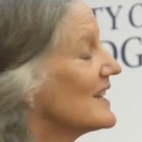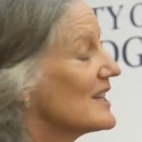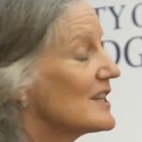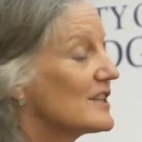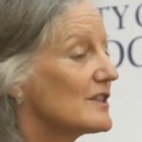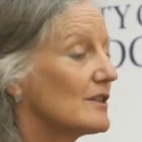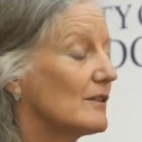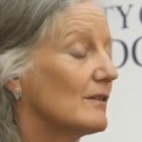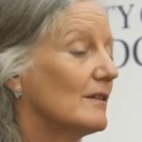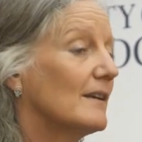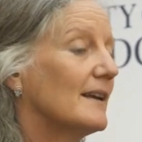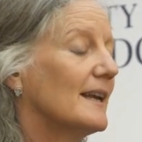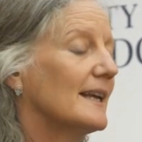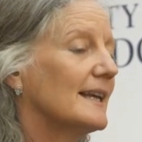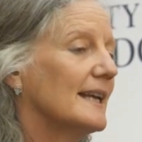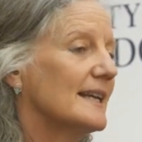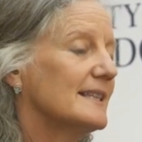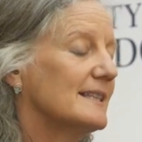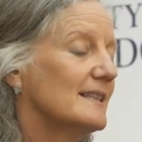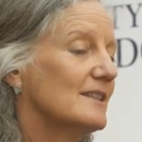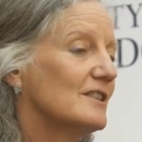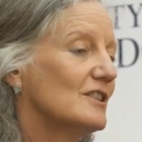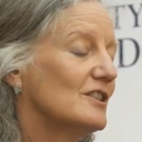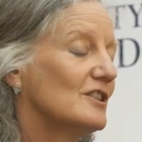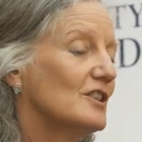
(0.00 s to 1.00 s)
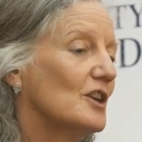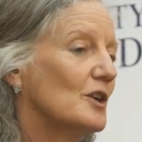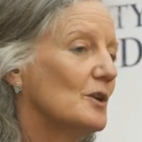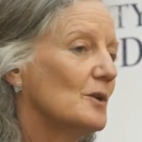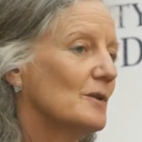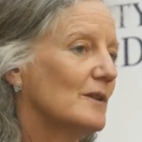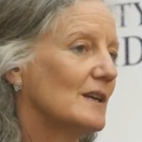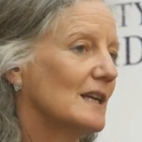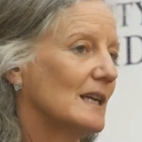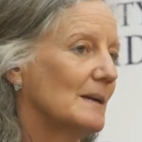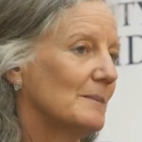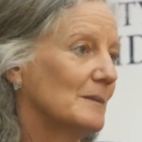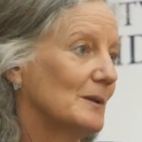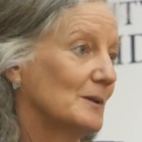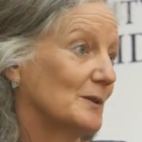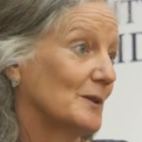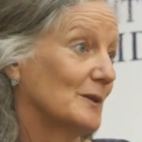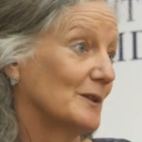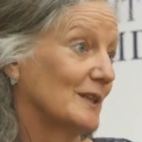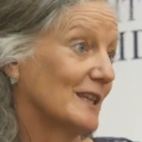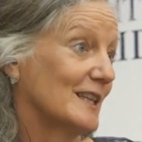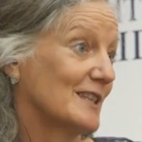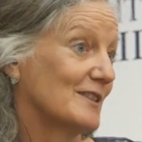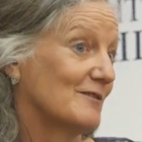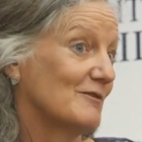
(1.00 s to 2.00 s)
So getting to know the
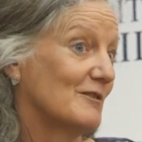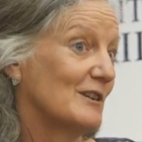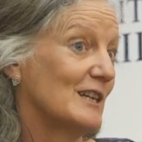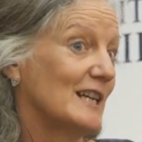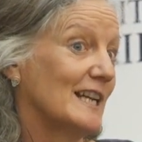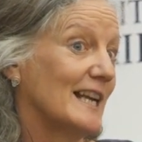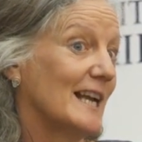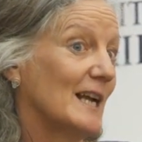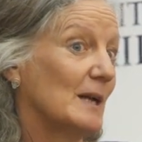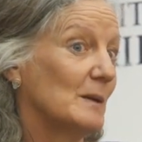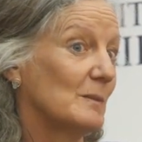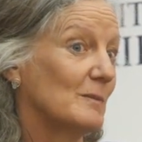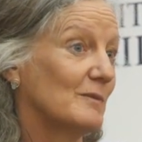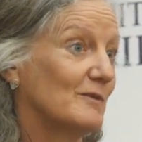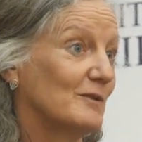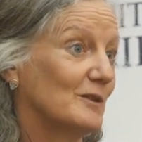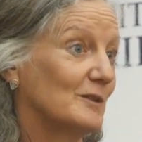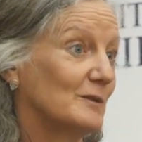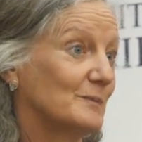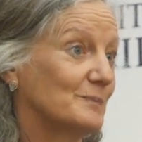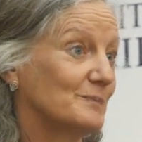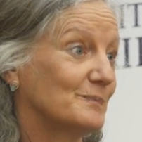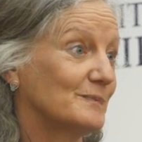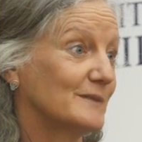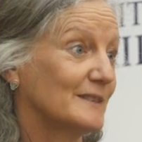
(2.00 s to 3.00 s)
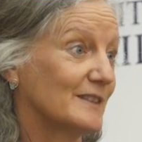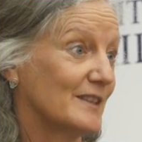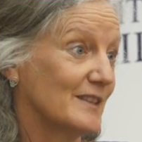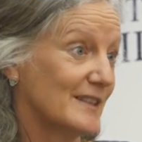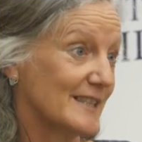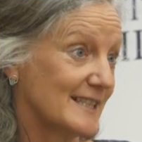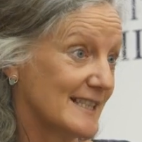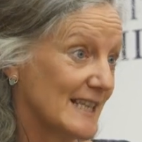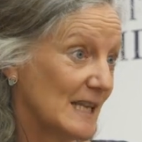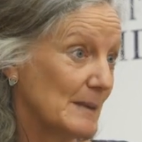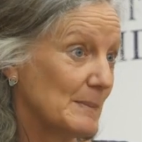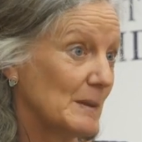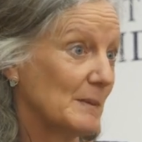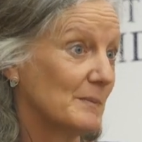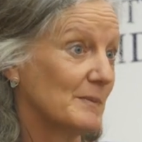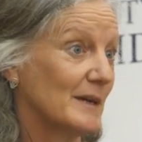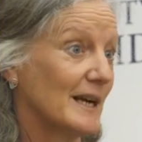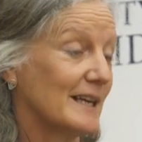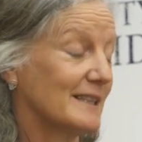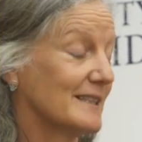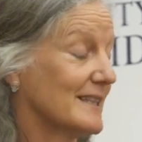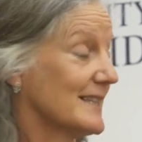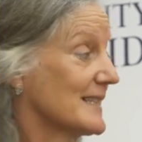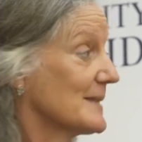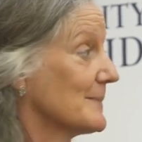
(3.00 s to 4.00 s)
hypnagogic is really helpful. So the sleepy
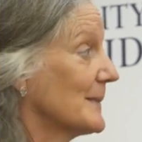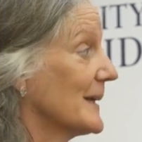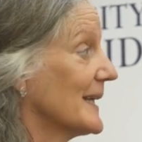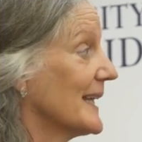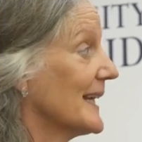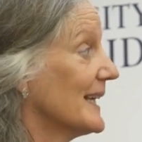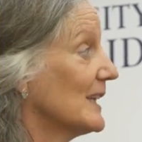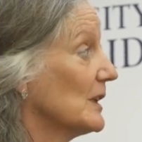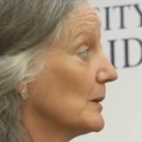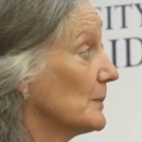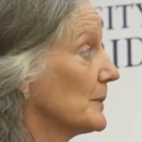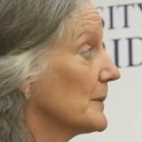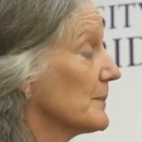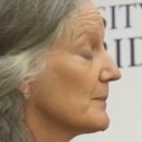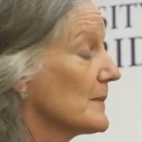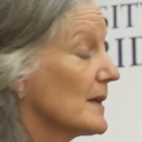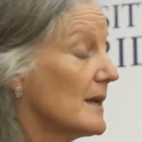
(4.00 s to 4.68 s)
practice may help.